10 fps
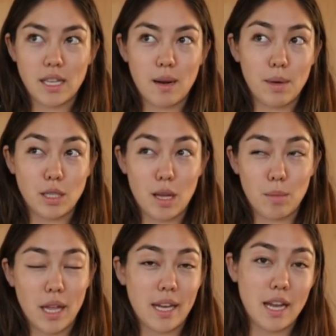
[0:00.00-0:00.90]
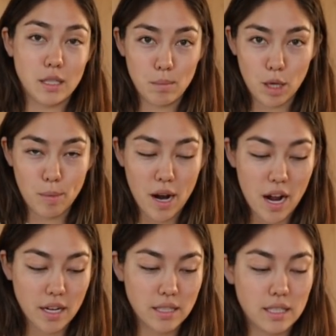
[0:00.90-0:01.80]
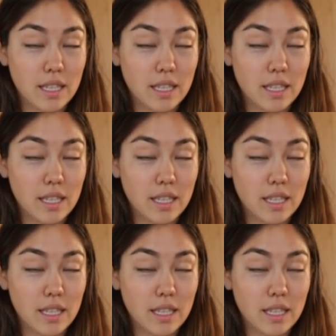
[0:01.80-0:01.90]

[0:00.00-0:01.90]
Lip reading: and a bunch of them are like Asian beauty products.